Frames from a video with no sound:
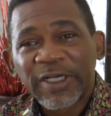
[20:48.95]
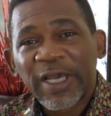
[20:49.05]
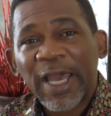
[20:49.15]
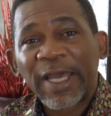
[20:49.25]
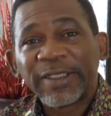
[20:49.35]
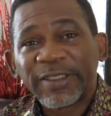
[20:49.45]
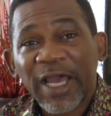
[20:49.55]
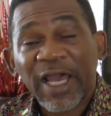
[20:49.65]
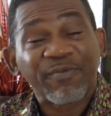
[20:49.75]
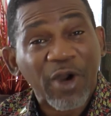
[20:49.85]
and I
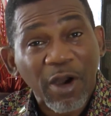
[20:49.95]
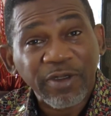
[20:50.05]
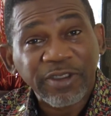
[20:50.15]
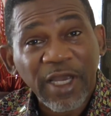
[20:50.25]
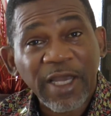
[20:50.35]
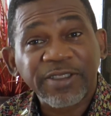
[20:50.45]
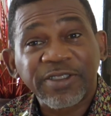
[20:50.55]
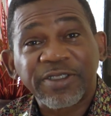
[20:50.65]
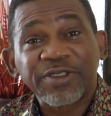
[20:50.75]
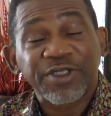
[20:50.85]
have
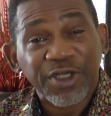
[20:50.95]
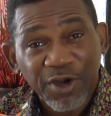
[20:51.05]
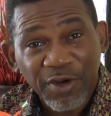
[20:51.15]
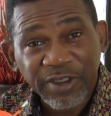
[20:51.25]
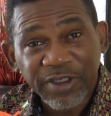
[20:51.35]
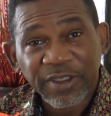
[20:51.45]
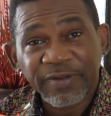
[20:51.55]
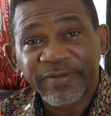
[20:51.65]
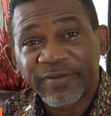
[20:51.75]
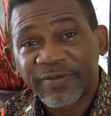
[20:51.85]
prioritized security,
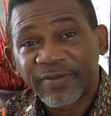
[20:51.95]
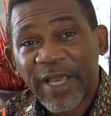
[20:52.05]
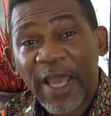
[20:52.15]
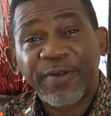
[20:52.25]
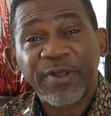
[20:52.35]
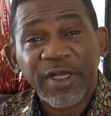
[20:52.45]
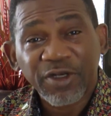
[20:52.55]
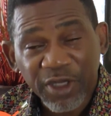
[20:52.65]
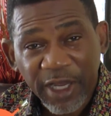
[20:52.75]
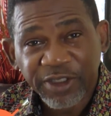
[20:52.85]
health and
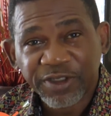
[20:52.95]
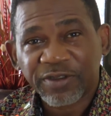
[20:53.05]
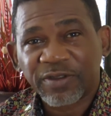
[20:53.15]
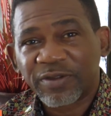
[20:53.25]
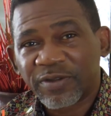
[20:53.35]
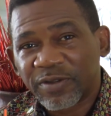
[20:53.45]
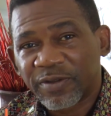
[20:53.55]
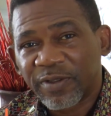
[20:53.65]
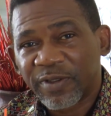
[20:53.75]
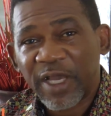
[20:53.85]
education,
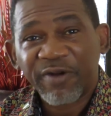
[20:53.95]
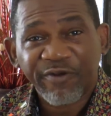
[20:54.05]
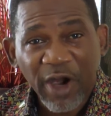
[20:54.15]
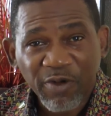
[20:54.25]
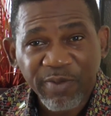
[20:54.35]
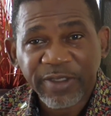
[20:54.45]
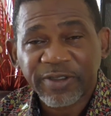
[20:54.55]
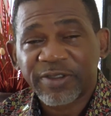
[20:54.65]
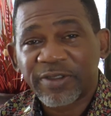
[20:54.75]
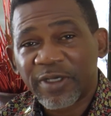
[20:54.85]
the
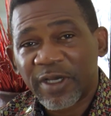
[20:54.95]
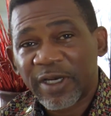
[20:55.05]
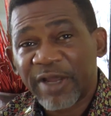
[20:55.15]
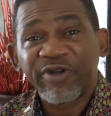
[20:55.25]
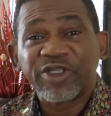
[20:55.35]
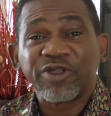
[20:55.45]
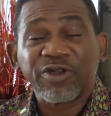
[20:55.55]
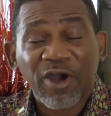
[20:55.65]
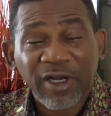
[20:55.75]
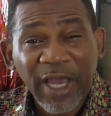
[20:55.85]
environment, leveraging
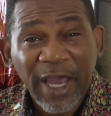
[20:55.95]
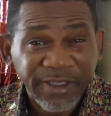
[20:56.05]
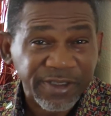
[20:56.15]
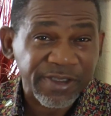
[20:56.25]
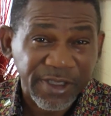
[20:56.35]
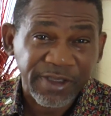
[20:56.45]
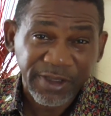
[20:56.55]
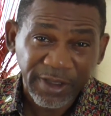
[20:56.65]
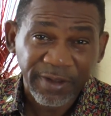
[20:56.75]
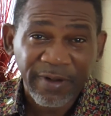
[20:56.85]
on
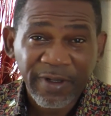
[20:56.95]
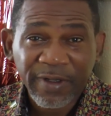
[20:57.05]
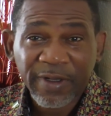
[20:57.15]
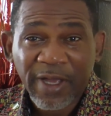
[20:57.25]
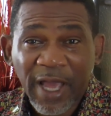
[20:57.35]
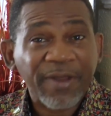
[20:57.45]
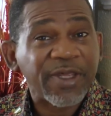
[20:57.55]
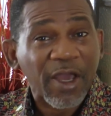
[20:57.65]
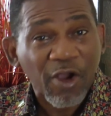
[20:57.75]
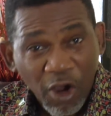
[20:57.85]
ICT, and the
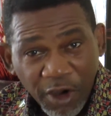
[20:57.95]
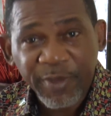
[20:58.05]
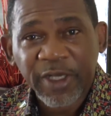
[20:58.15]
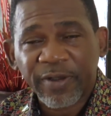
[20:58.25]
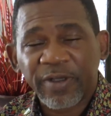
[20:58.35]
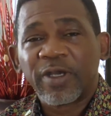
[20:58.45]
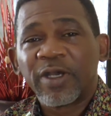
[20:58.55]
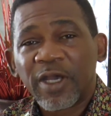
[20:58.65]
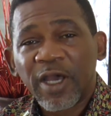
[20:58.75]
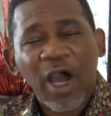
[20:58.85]
economy.
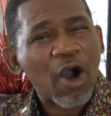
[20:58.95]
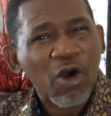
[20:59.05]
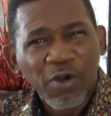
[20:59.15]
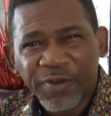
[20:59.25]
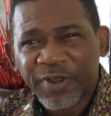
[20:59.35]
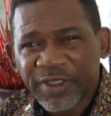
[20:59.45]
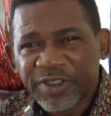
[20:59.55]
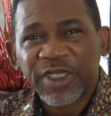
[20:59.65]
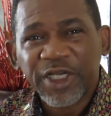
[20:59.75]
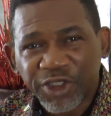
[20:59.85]
All
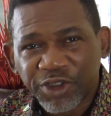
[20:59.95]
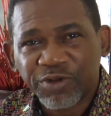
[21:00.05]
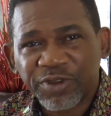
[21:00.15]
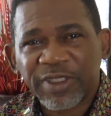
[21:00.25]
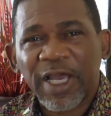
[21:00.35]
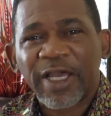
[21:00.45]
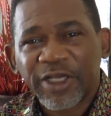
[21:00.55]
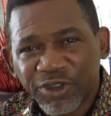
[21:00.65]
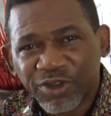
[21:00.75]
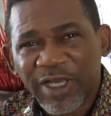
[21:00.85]
these issues are
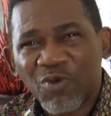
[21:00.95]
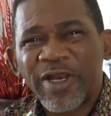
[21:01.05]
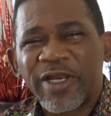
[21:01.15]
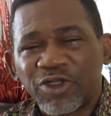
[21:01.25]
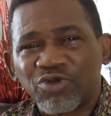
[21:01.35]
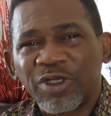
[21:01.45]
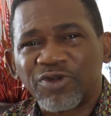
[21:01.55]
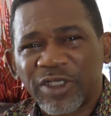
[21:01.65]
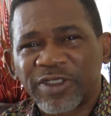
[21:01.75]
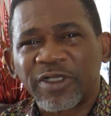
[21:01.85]
issues that we need to
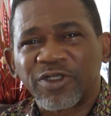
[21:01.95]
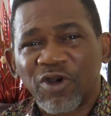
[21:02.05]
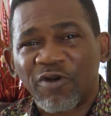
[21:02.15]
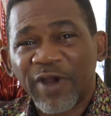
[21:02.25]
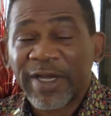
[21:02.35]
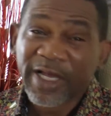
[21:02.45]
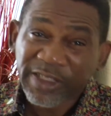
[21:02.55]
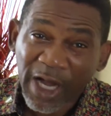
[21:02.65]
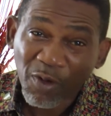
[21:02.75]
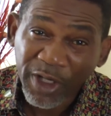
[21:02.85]
address and solve. And guess
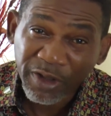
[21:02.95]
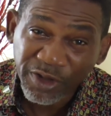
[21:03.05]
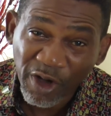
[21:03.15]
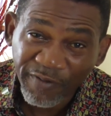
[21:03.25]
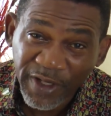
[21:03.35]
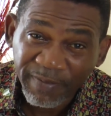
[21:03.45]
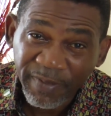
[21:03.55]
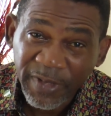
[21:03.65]
how we can solve them?